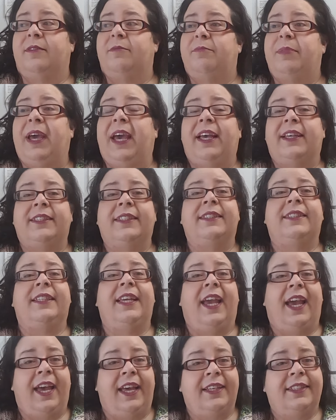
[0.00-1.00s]
passes
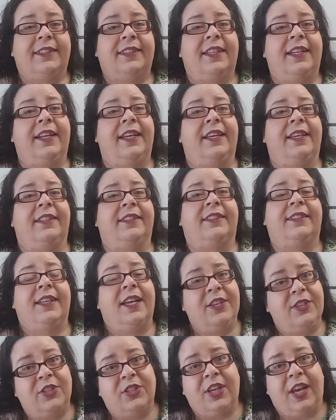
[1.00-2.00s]
gas, that is
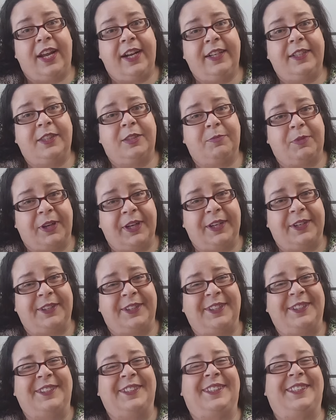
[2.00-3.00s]
sunshine and
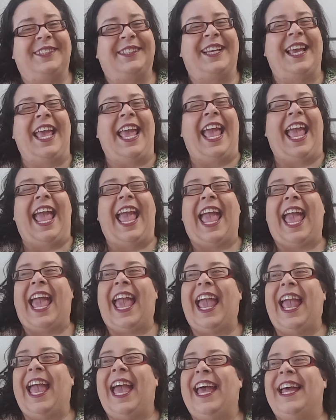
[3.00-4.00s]
sprinkles,
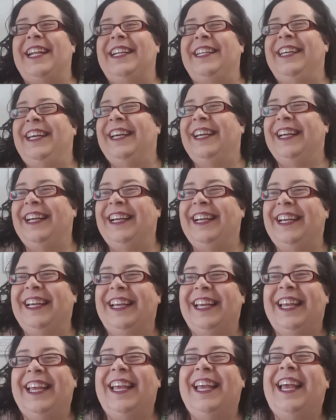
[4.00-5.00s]
and
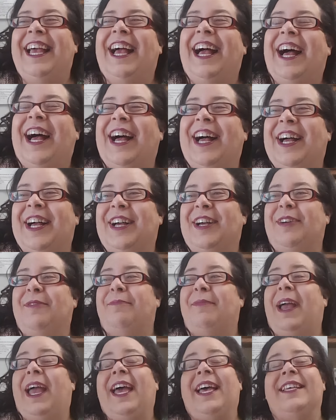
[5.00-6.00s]

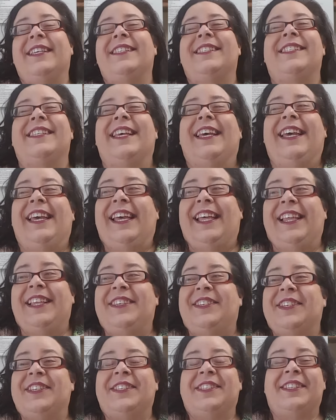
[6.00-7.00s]
has
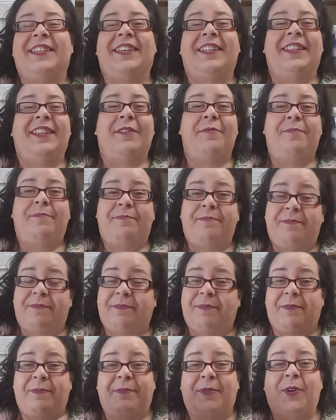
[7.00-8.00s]
just the
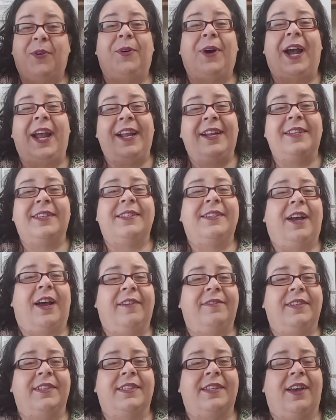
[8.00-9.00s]
quietest,
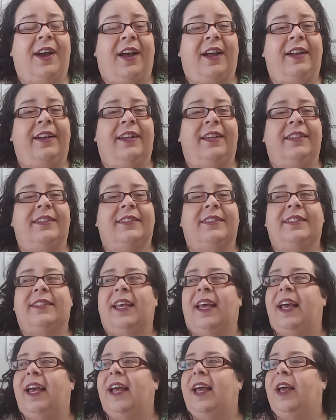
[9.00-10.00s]
softest countenance.
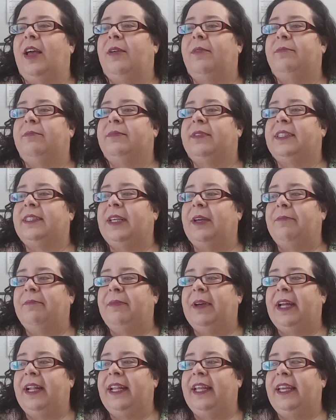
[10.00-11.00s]

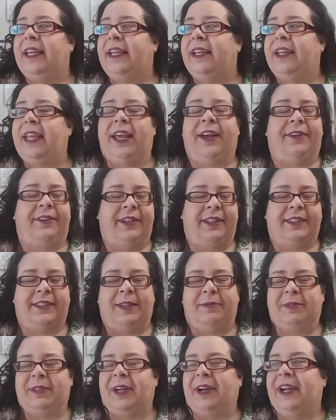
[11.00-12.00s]
Countenance,
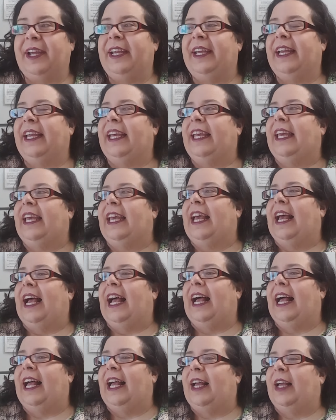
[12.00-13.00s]
I'm sorry.
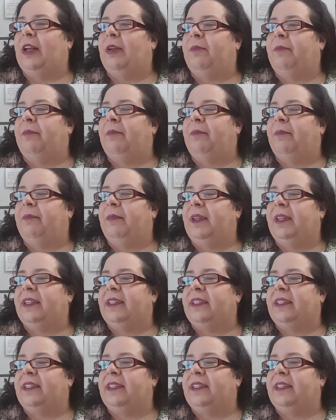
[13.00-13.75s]
And